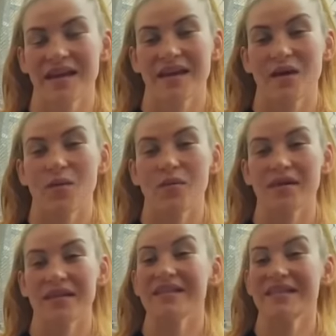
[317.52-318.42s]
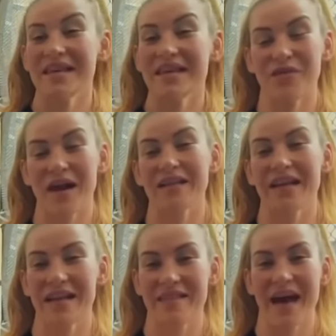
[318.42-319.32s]
Well, thank you for highlighting
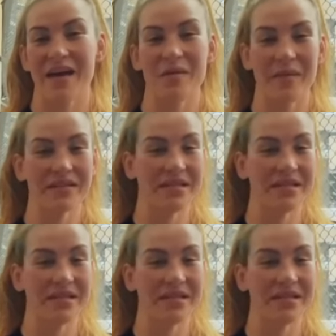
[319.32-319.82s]
that. I'm about to